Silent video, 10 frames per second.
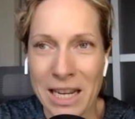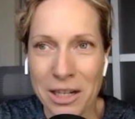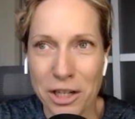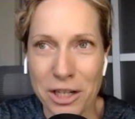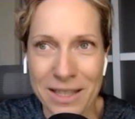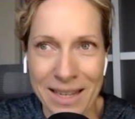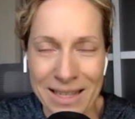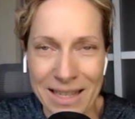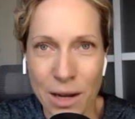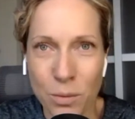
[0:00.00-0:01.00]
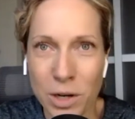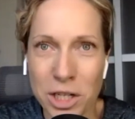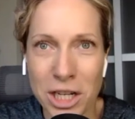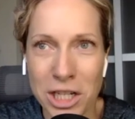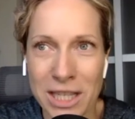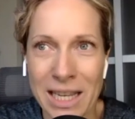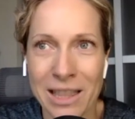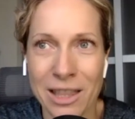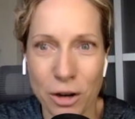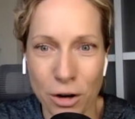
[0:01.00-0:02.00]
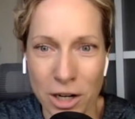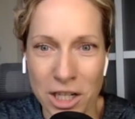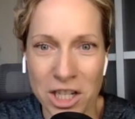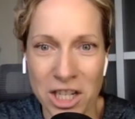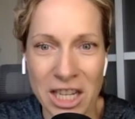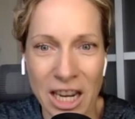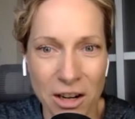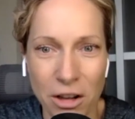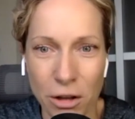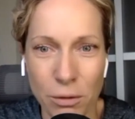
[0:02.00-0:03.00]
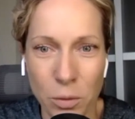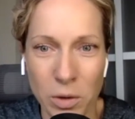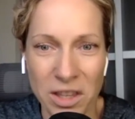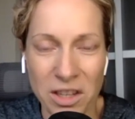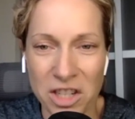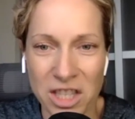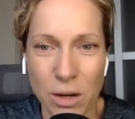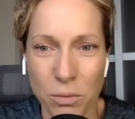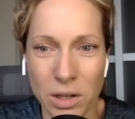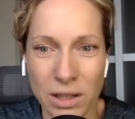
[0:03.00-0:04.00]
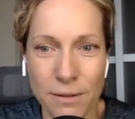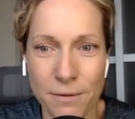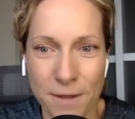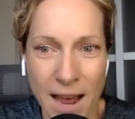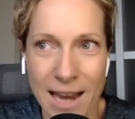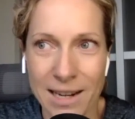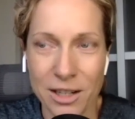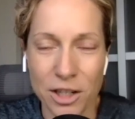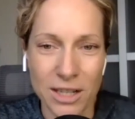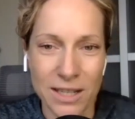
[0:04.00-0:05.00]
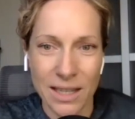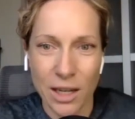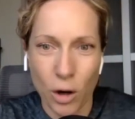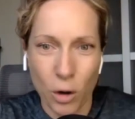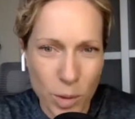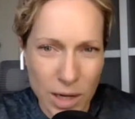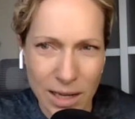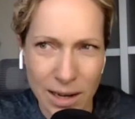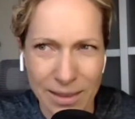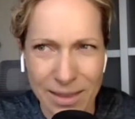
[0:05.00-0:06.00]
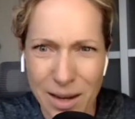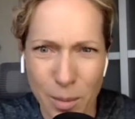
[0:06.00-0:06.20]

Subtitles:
And she says, I wish I just had the courage to get it all over with and just get really fat. And she's like opening, I think, a